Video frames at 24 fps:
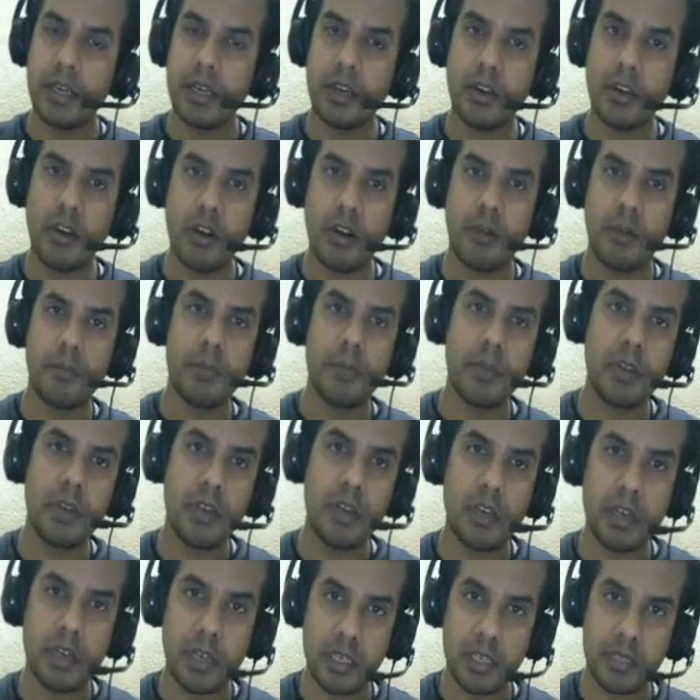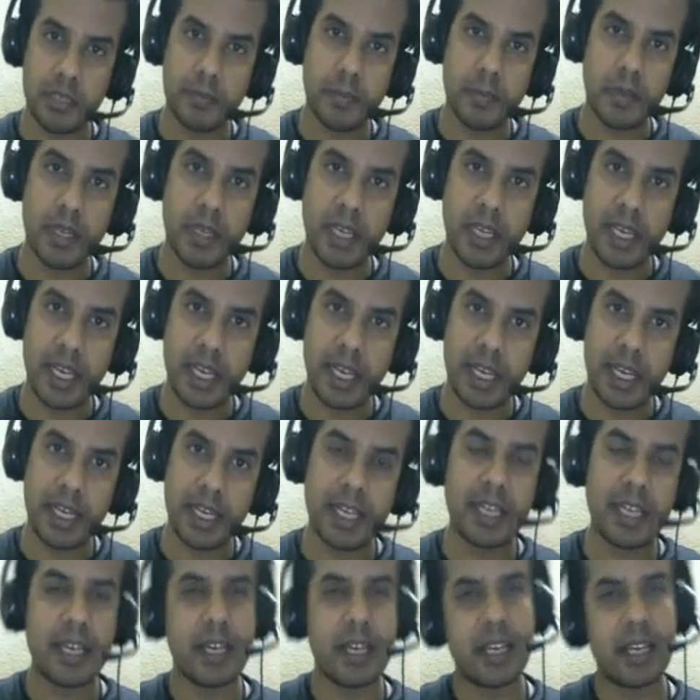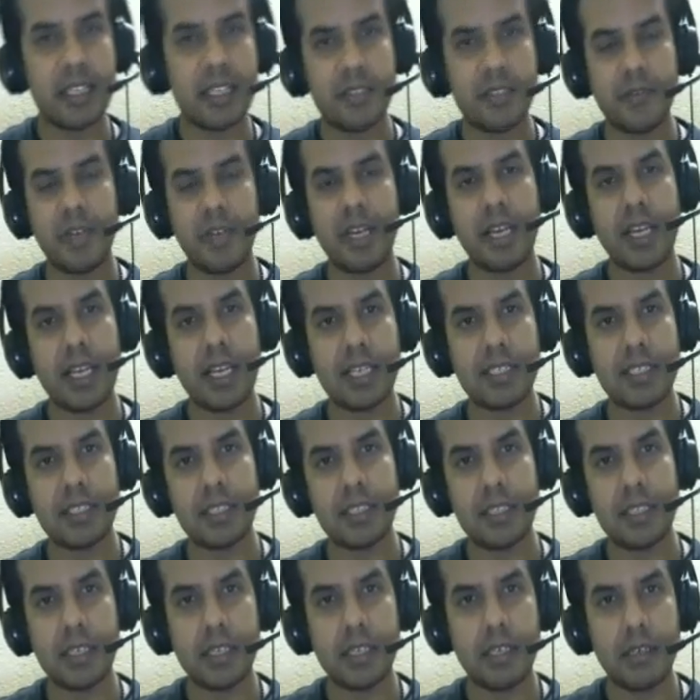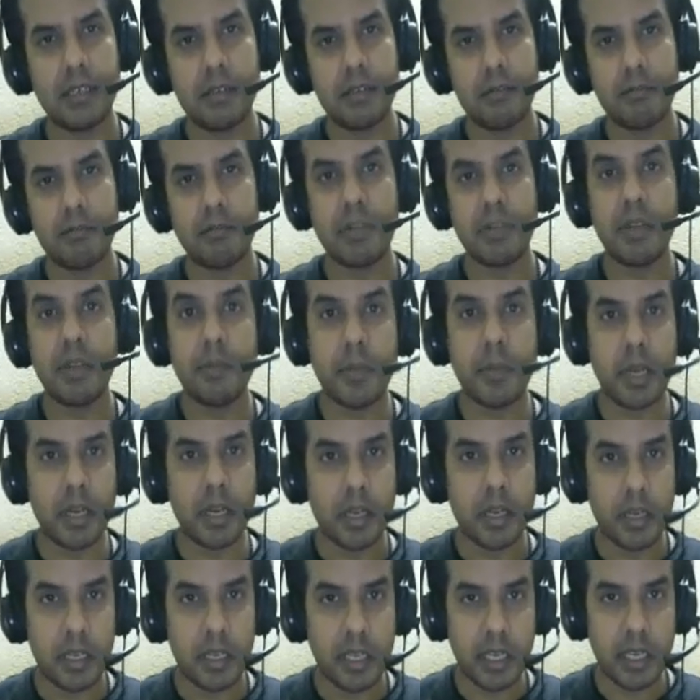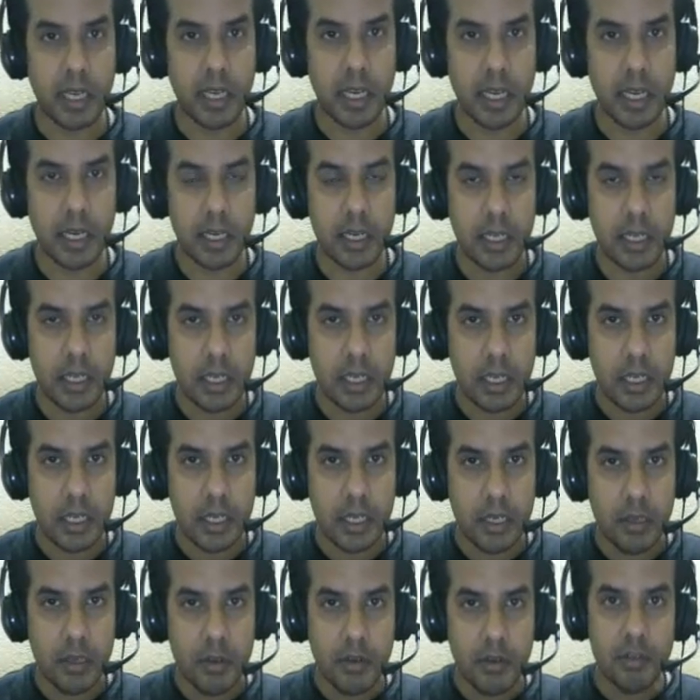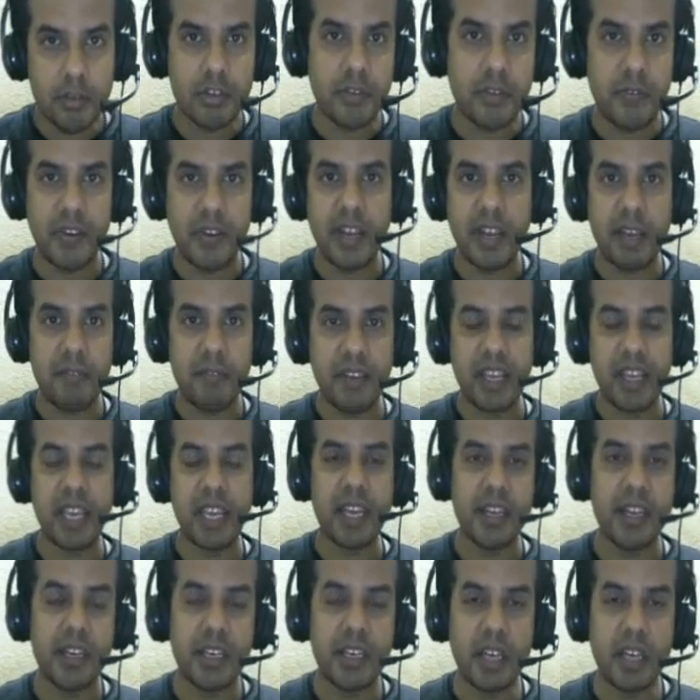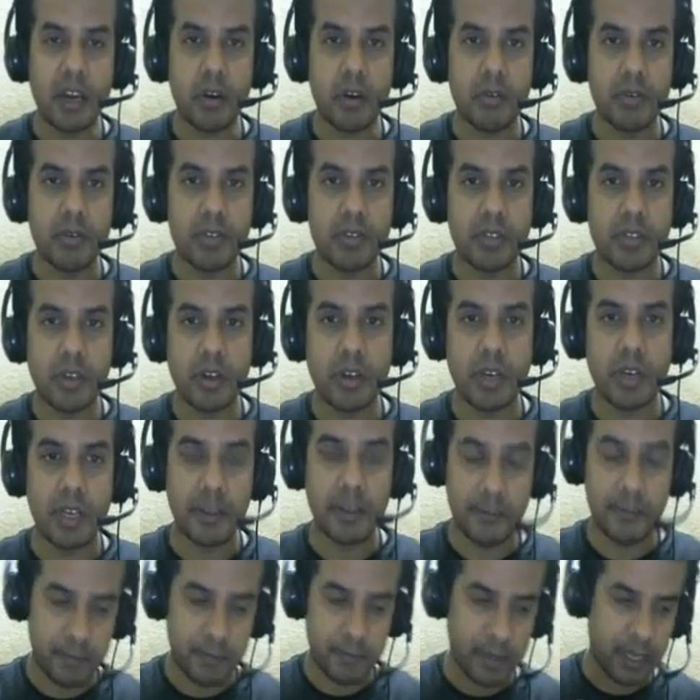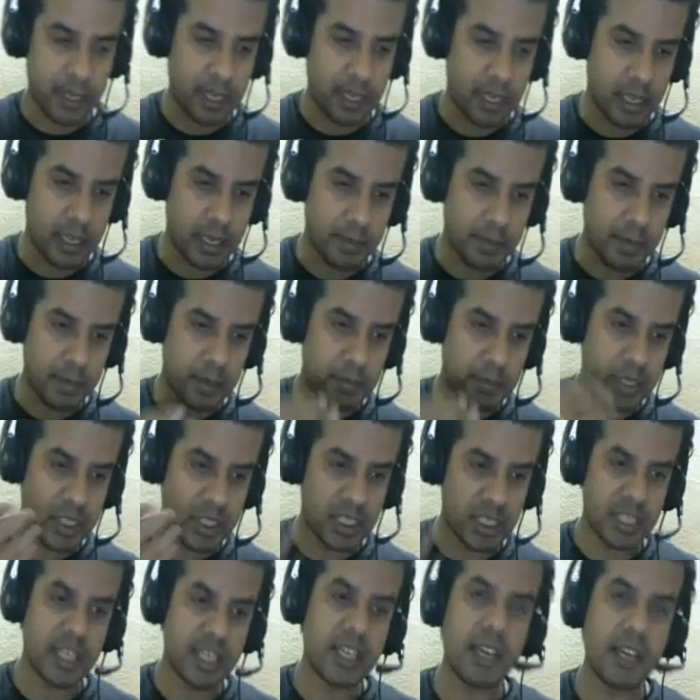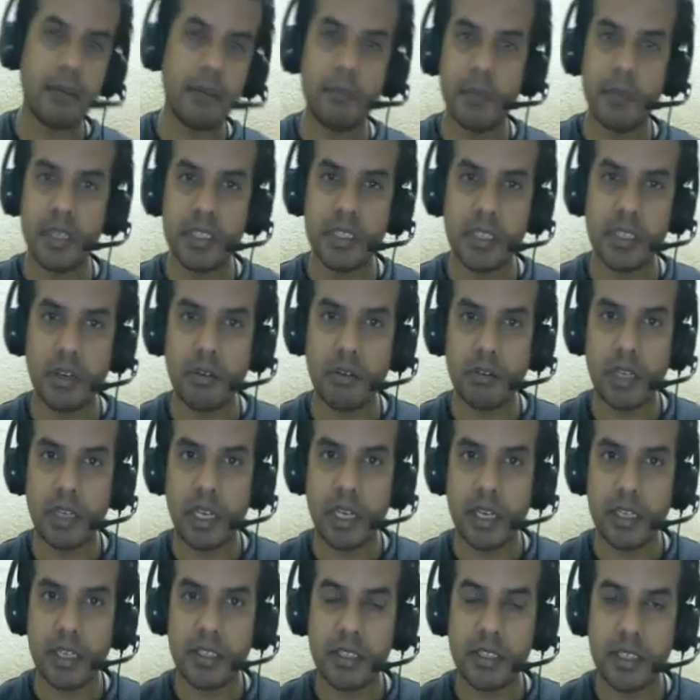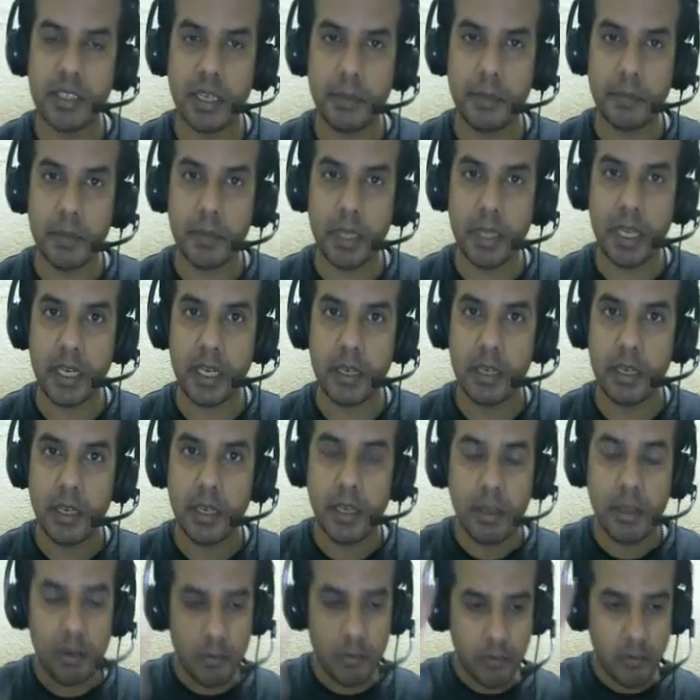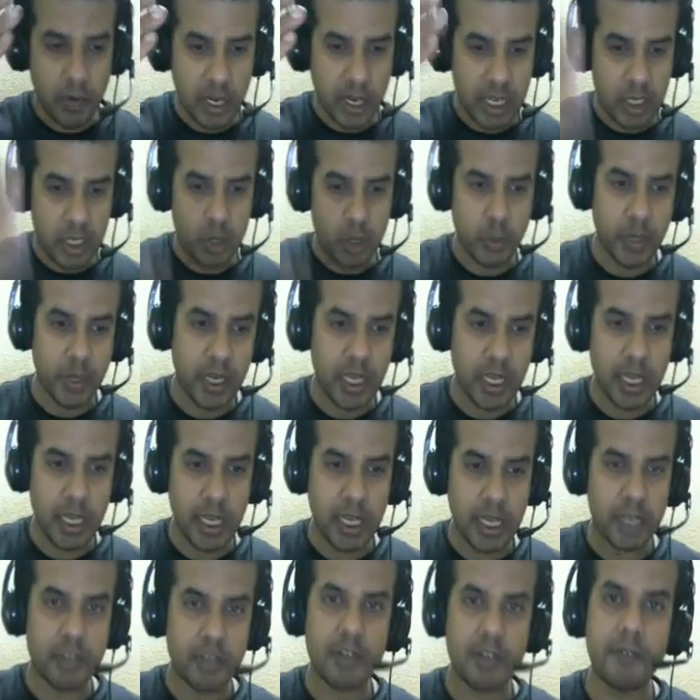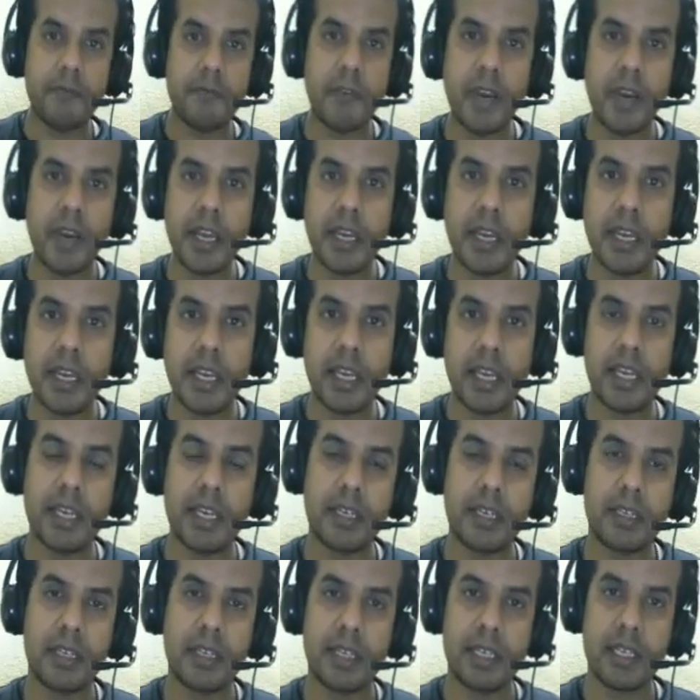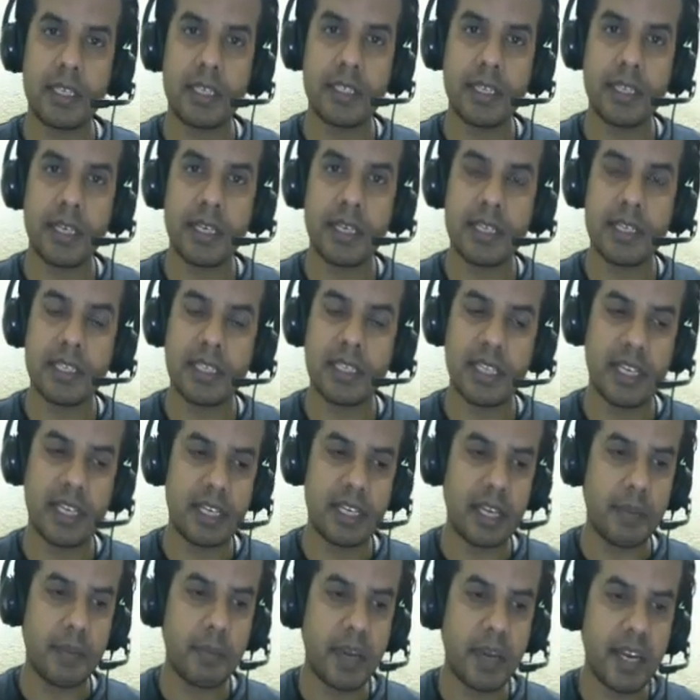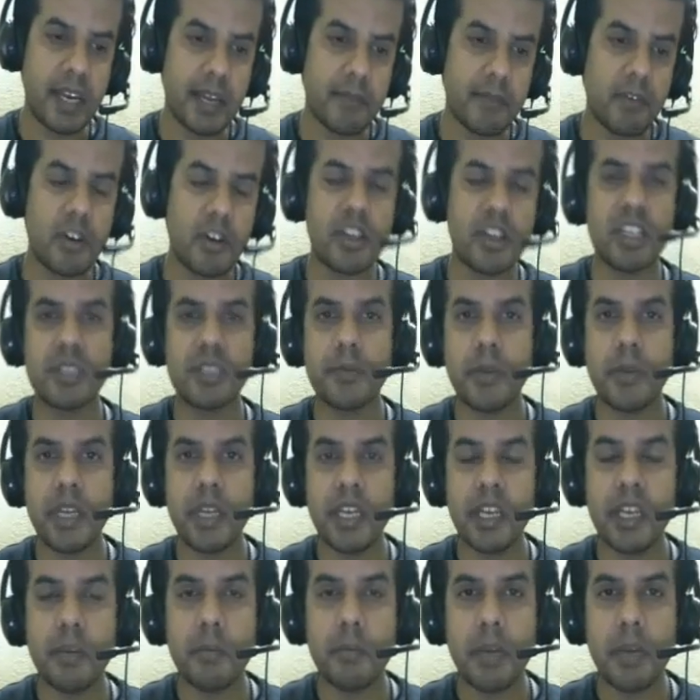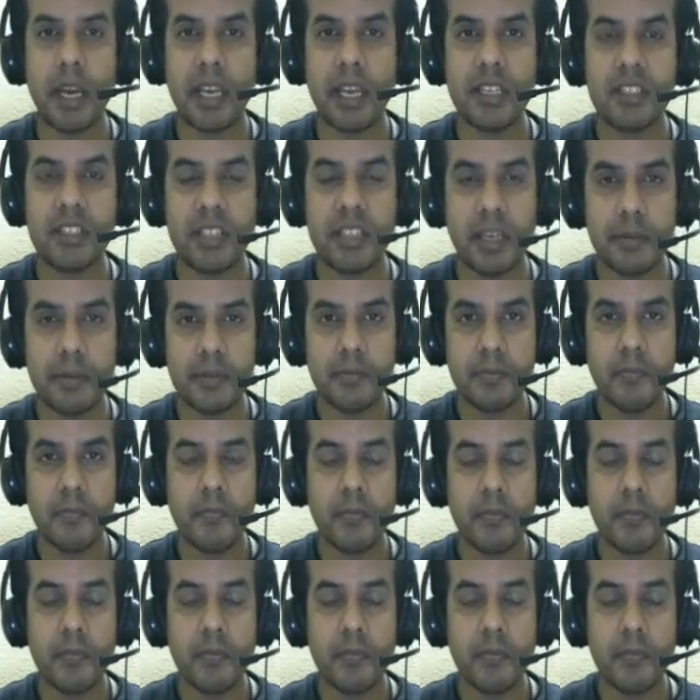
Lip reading: normal display ad and as well as the remarketing ad. So if you're having any doubts, or if I by mistake have missed out any step that while doing an ad you're finding it as that I might have not explained in my steps,